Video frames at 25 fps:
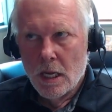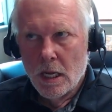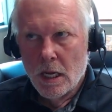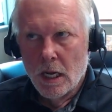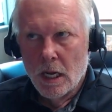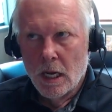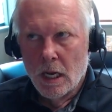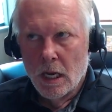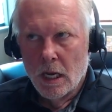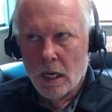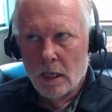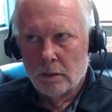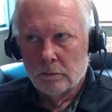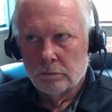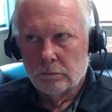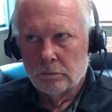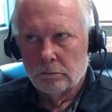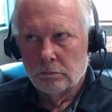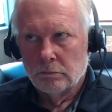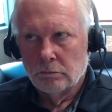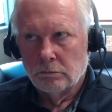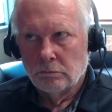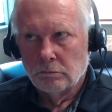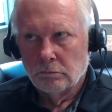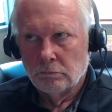Or
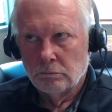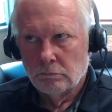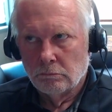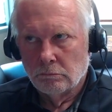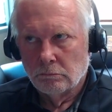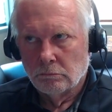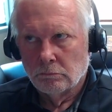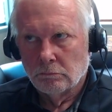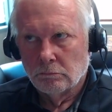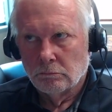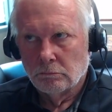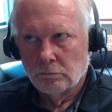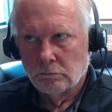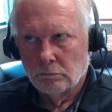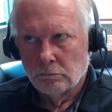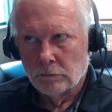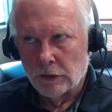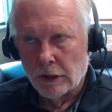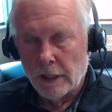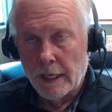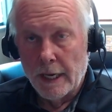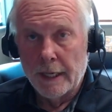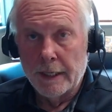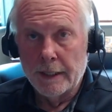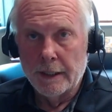
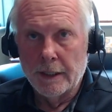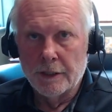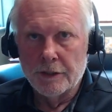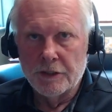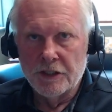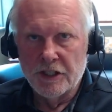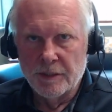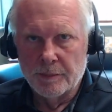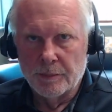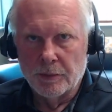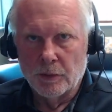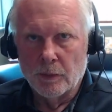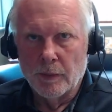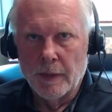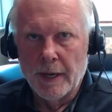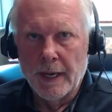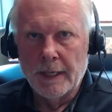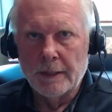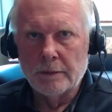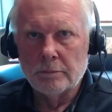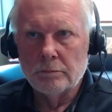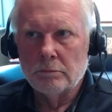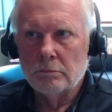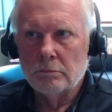How to Get Cheaper Rent?